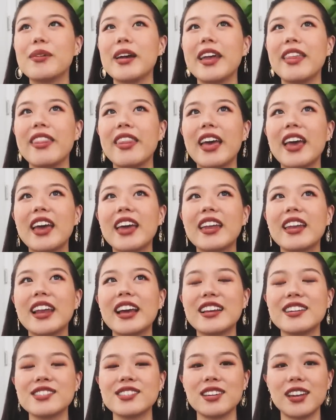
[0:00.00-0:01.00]
and then
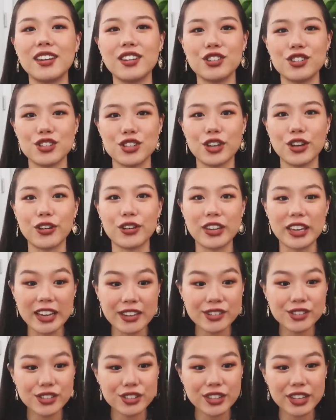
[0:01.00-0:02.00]
I decided to go
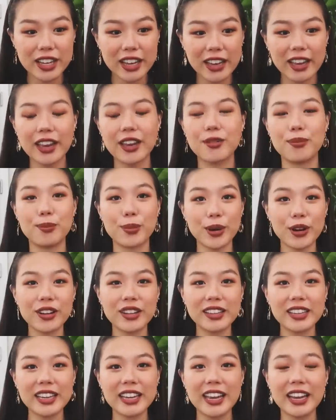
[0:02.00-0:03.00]
yesterday in
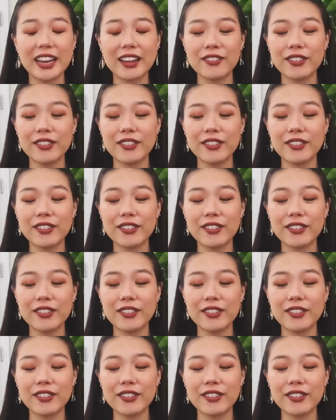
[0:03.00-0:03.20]
Berkeley and